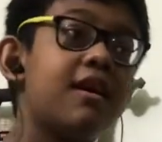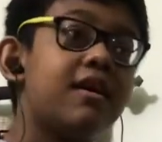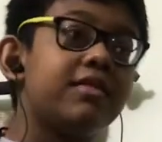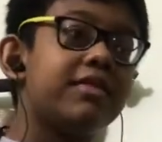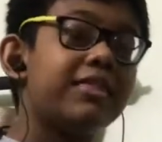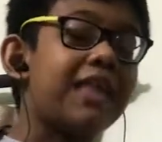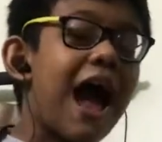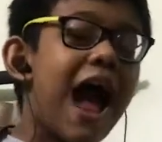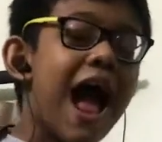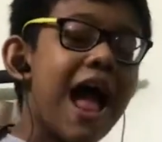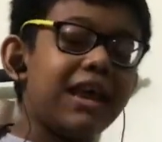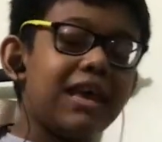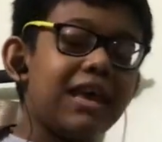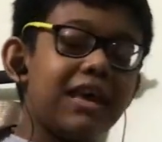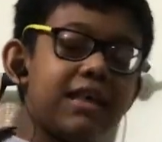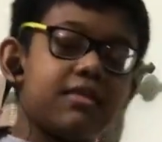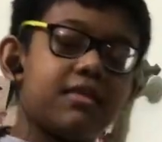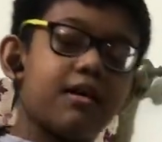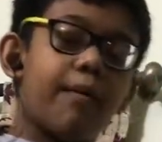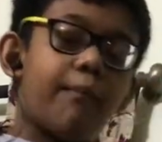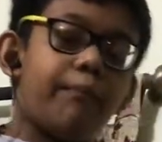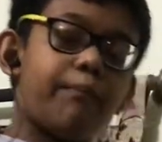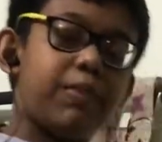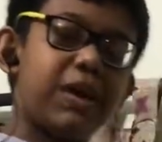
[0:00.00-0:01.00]
That is
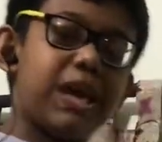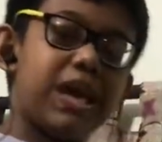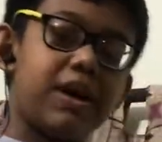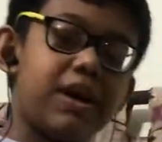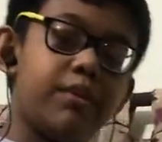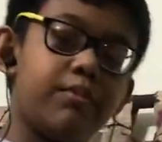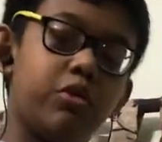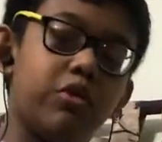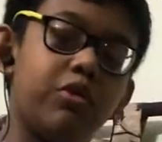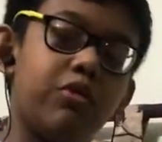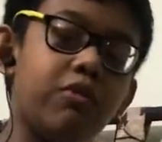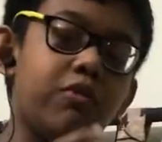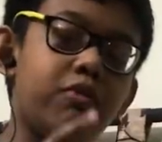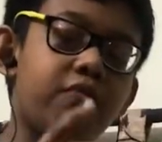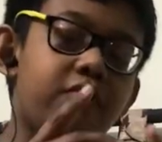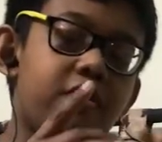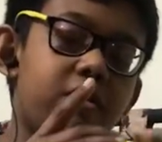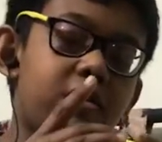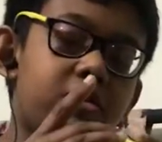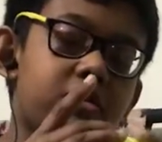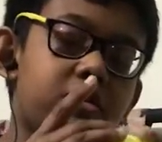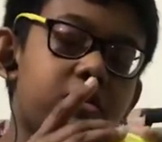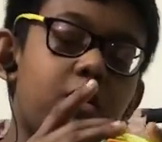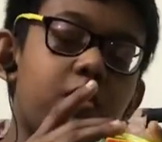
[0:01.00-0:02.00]
a B move.
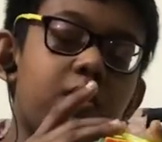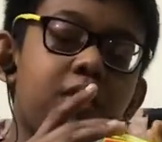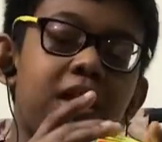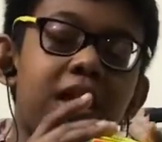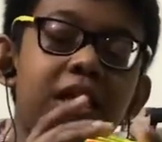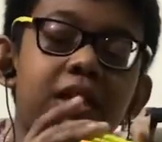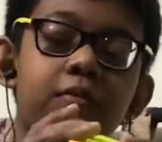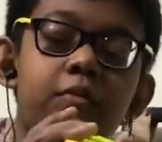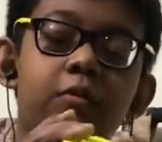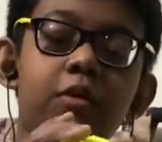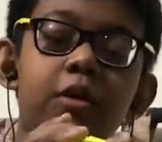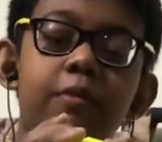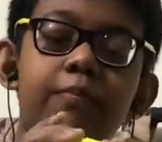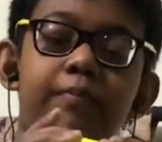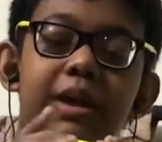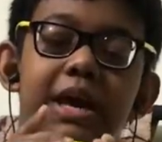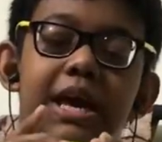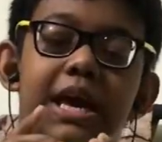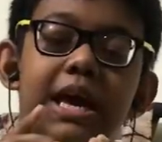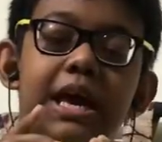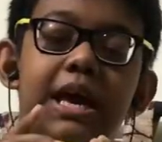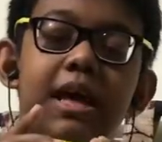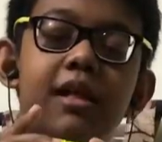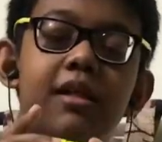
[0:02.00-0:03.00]
So it would
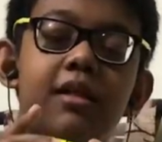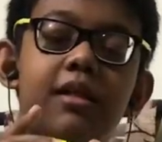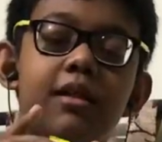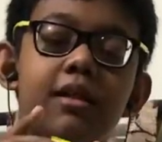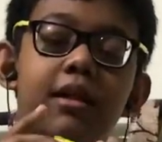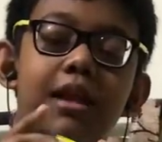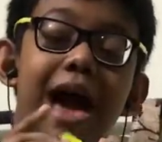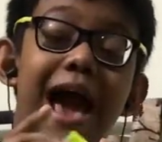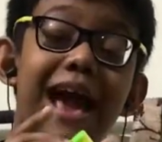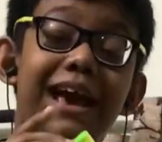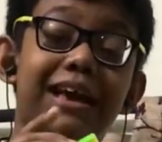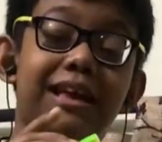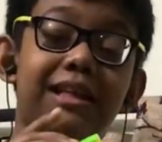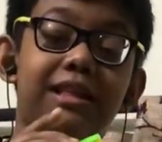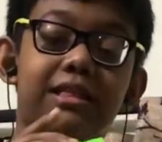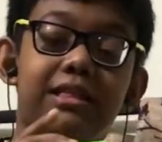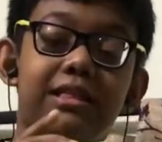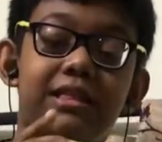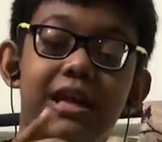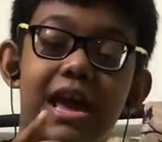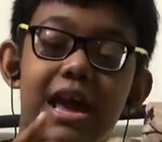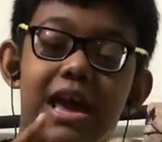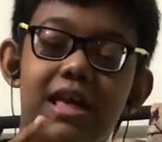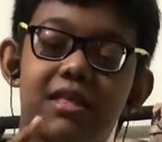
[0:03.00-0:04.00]
be like
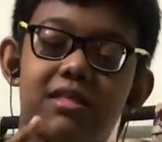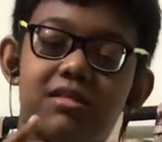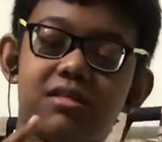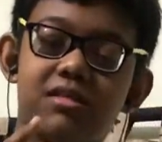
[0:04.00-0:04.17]
this.